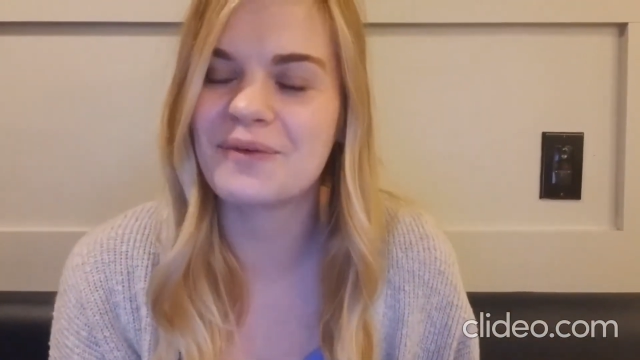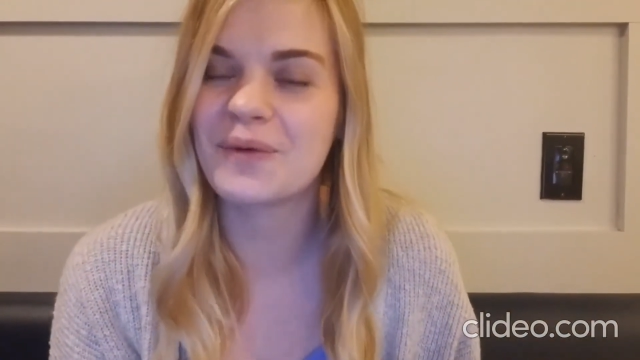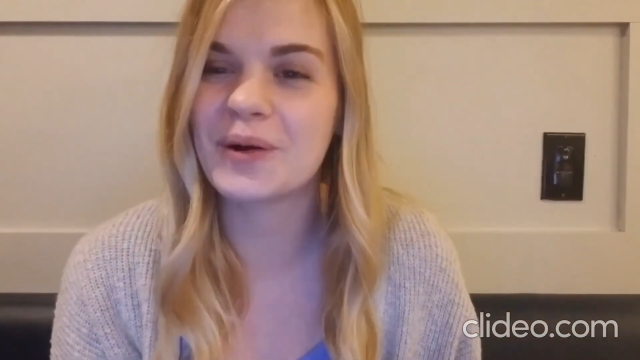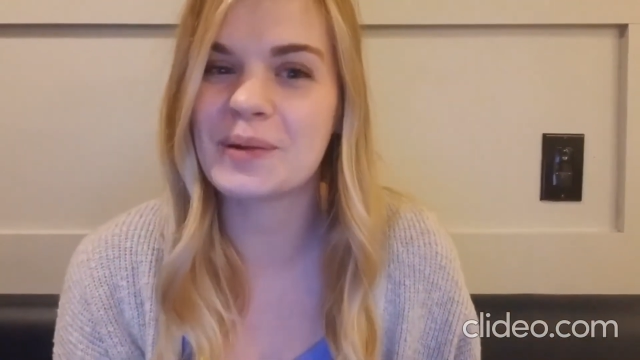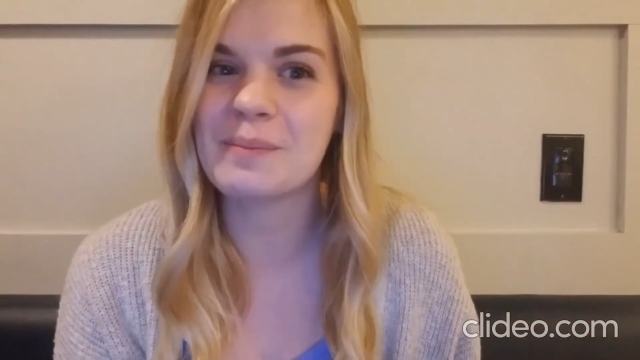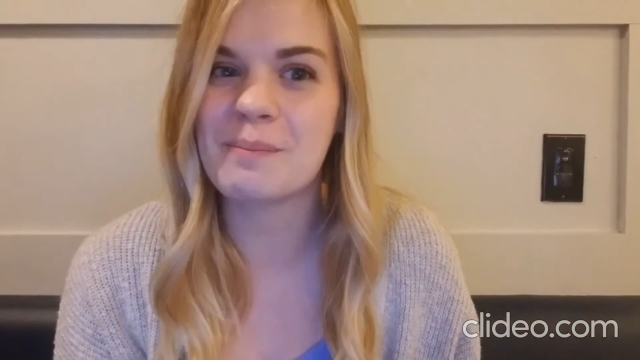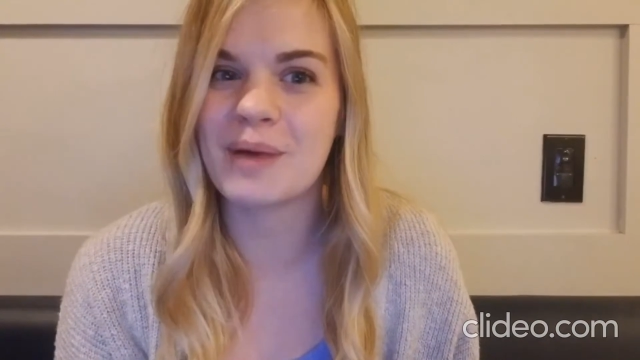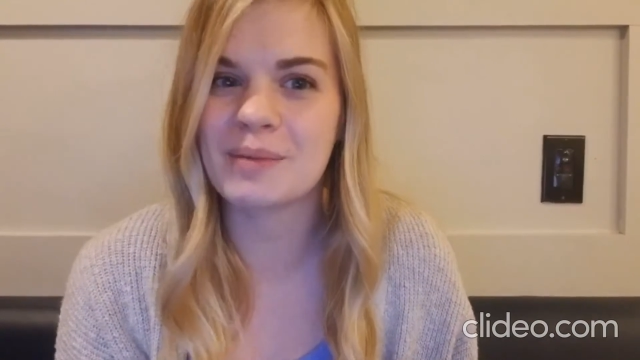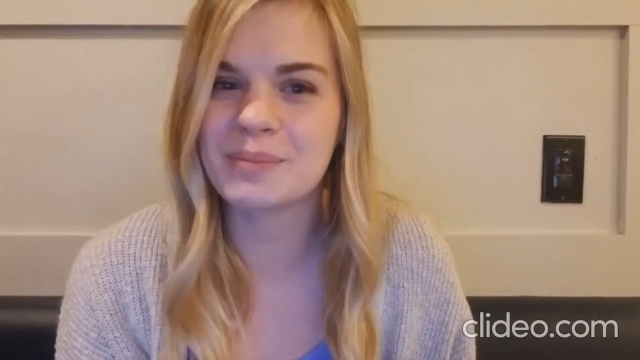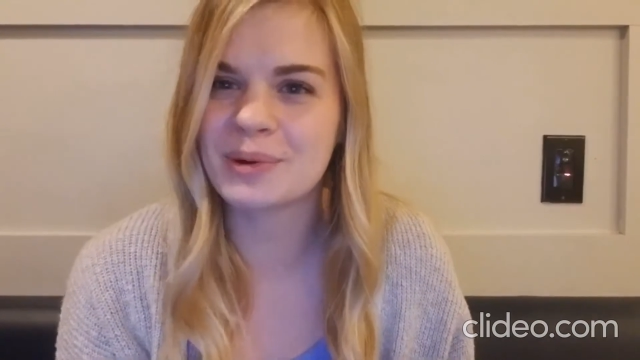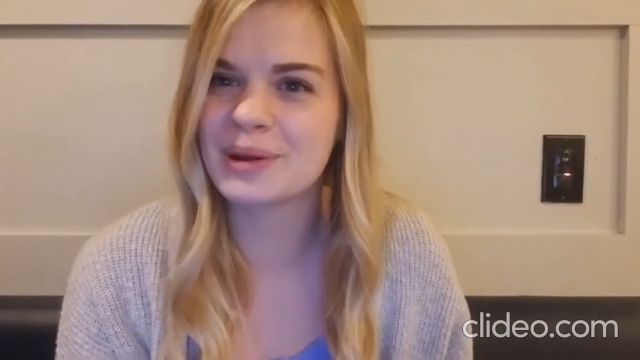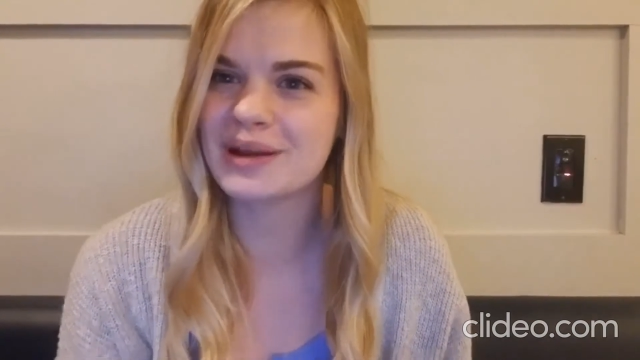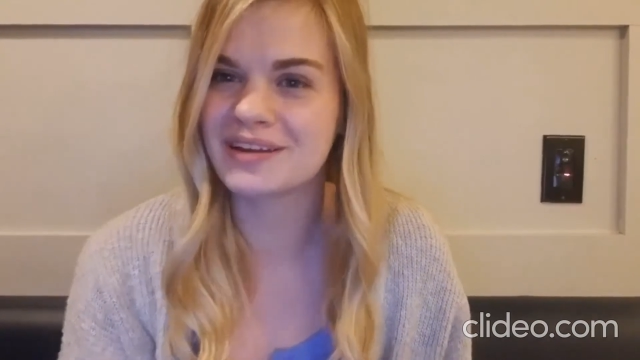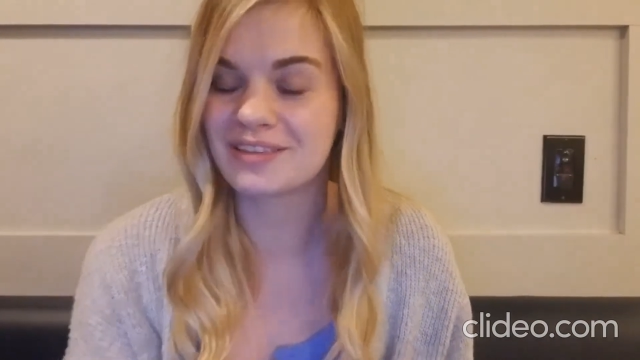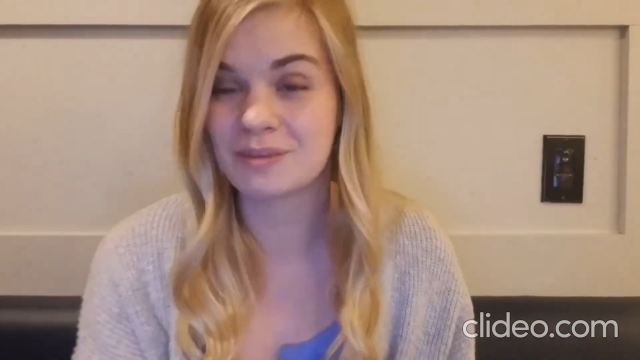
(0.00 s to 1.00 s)
for
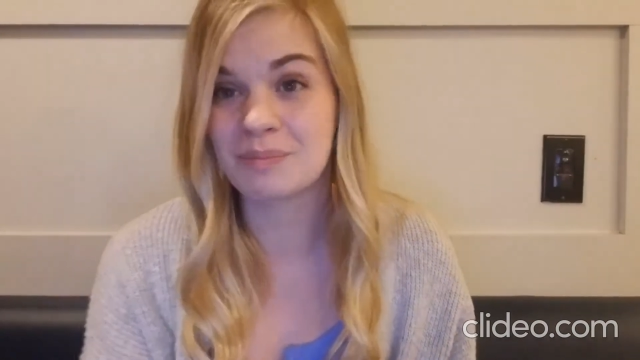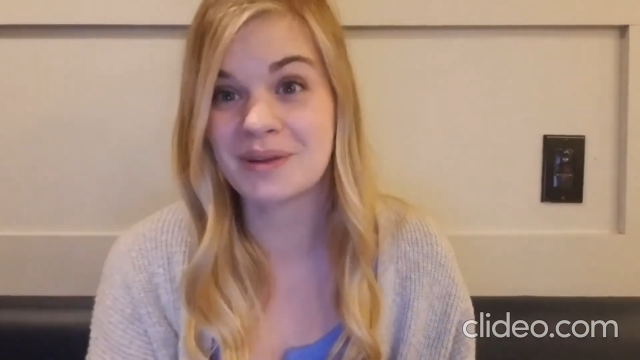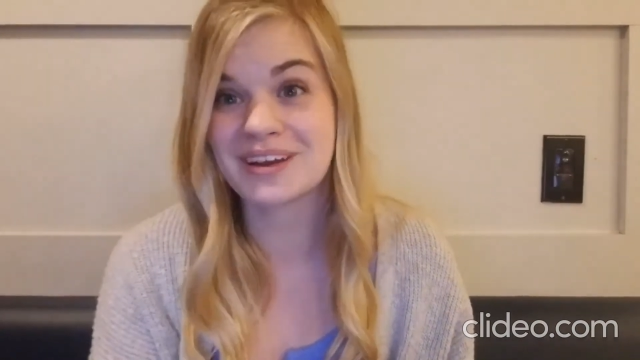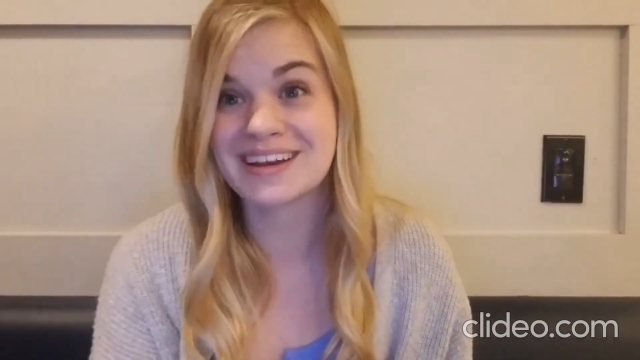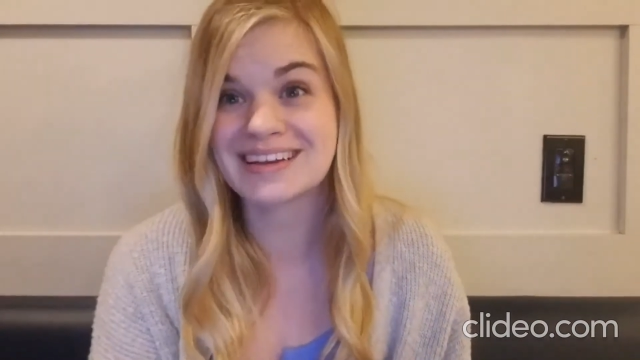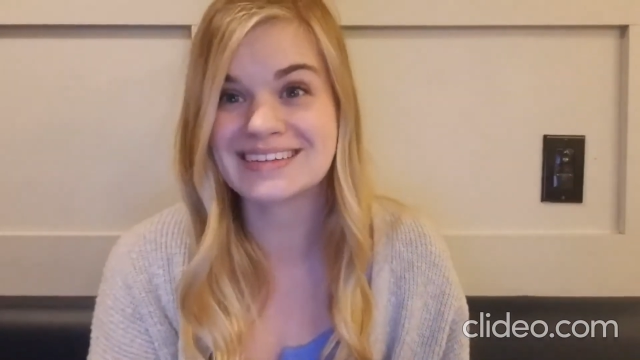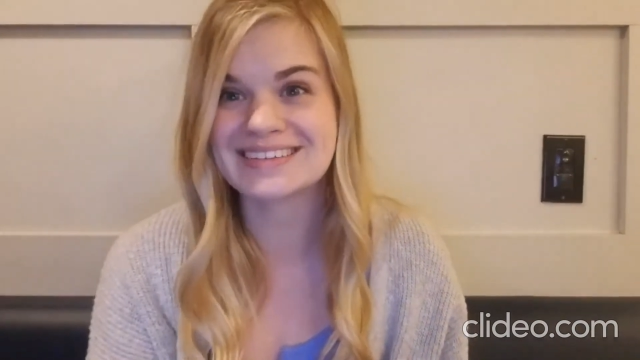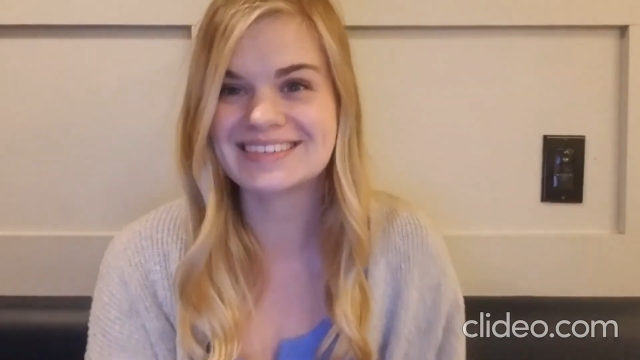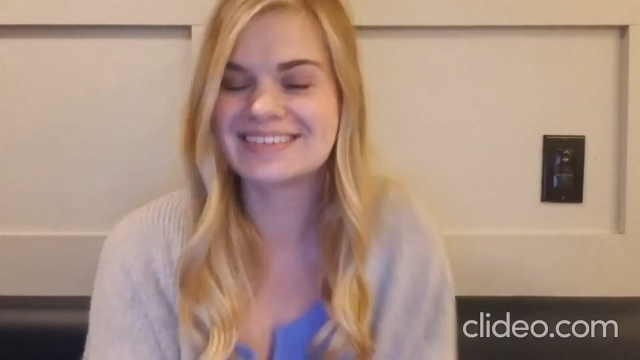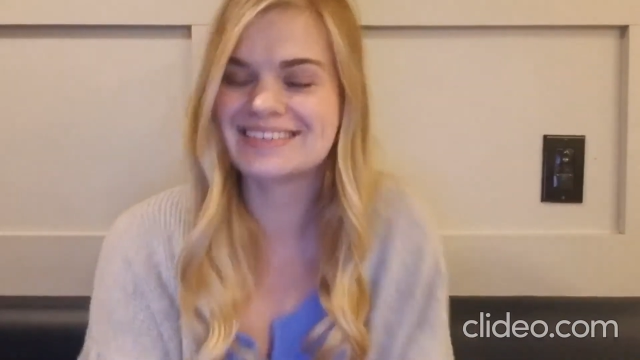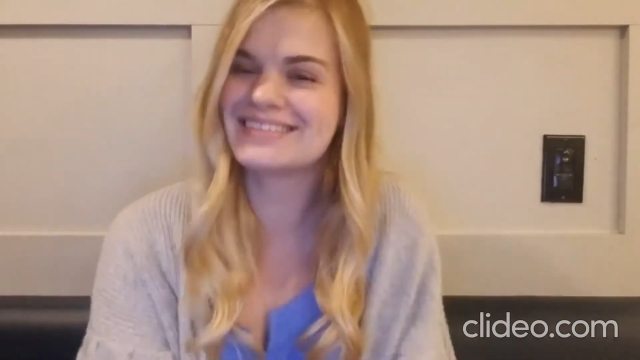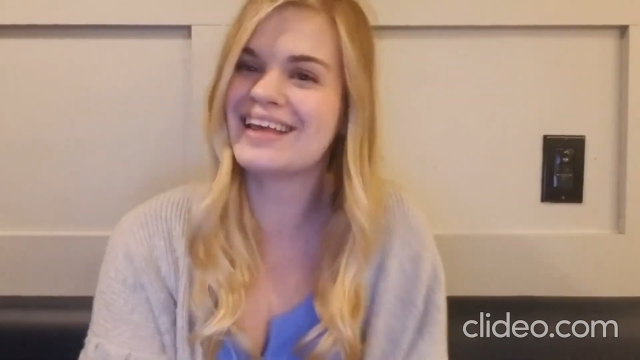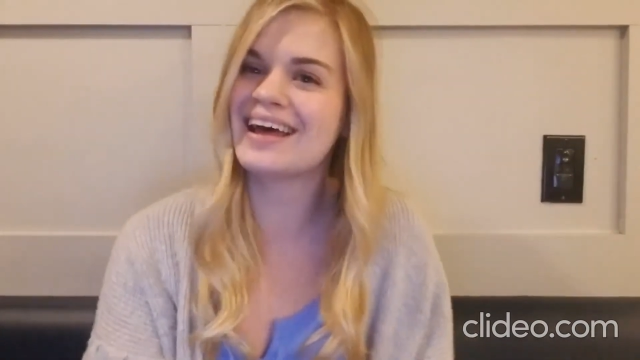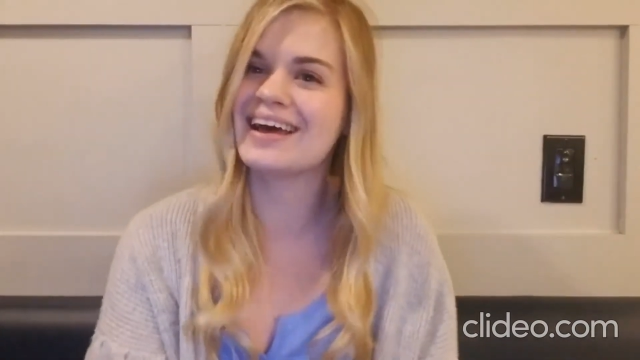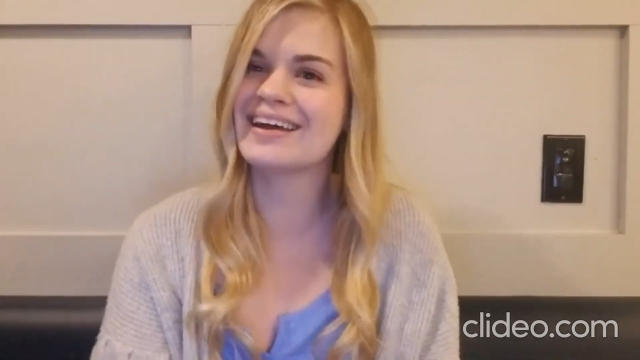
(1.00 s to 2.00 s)
Member Experience
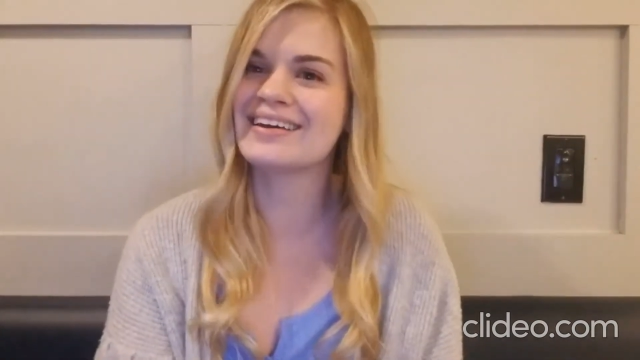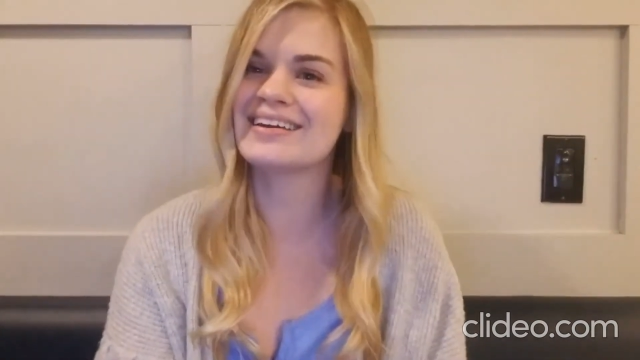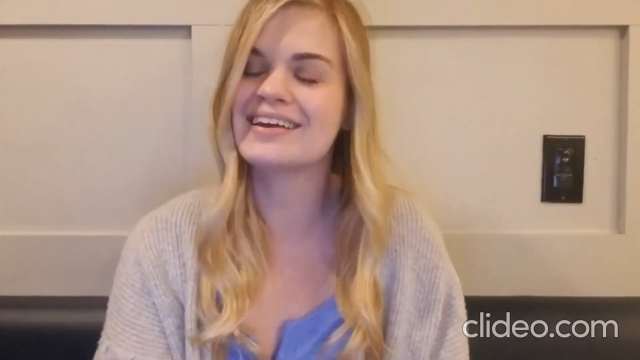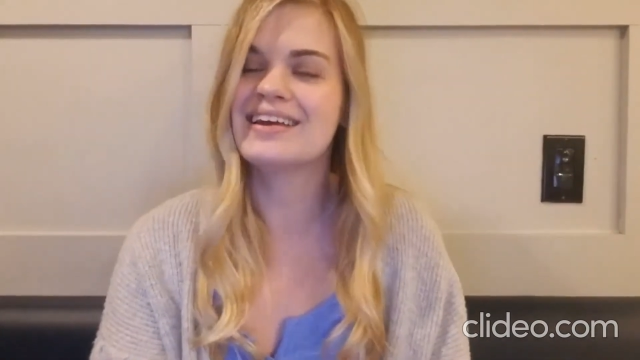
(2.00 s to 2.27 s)
Design.